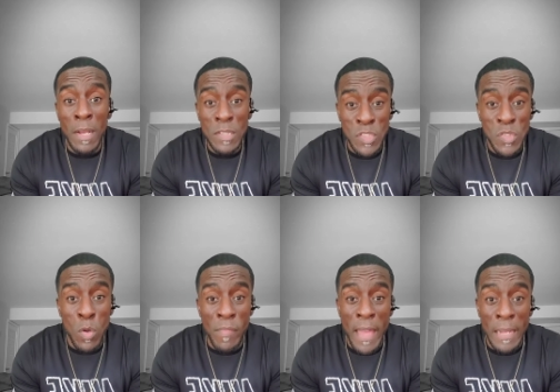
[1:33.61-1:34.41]

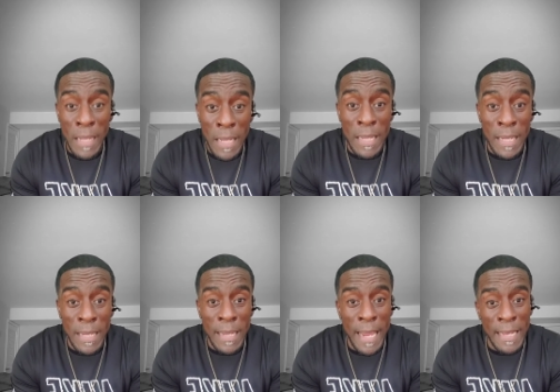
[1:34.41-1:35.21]
so that he
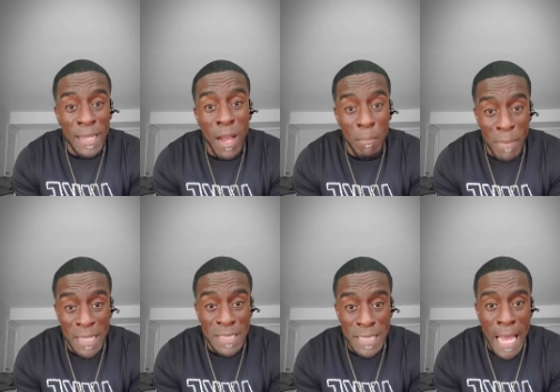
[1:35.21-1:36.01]
can come
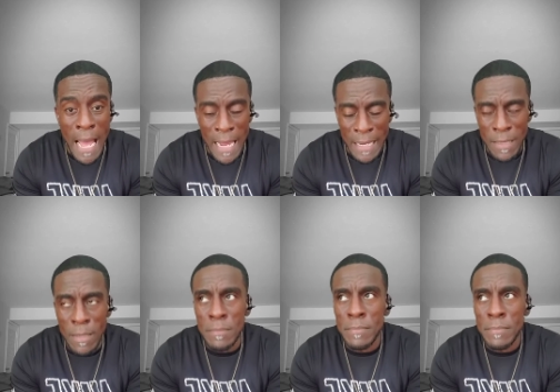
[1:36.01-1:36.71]
inside.